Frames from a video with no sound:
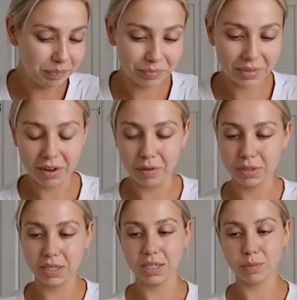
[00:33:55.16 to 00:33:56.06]
um, I
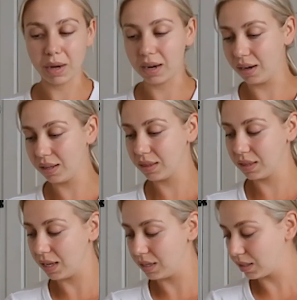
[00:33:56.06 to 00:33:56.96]
obviously need to pack
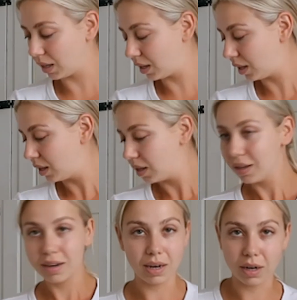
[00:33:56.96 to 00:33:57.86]
like things like
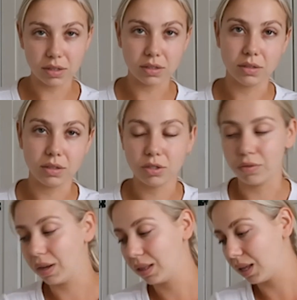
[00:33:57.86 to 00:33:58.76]
knickers and
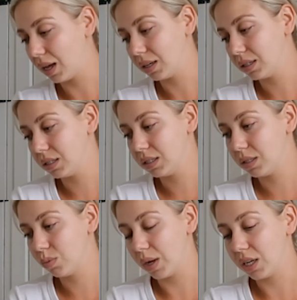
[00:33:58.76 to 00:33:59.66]
stuff like that
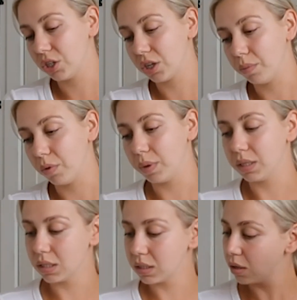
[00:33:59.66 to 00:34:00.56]
which I'm
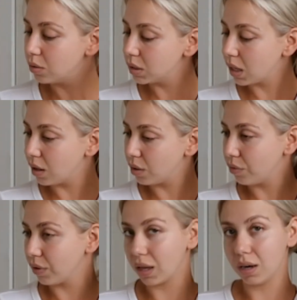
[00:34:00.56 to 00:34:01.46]
always a scared
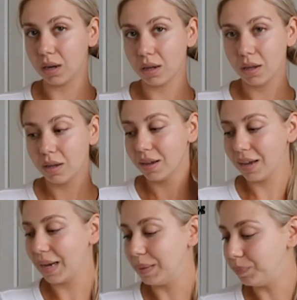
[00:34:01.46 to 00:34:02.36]
of forgetting
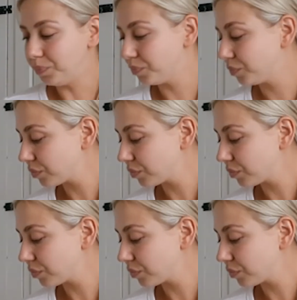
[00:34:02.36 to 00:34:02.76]
um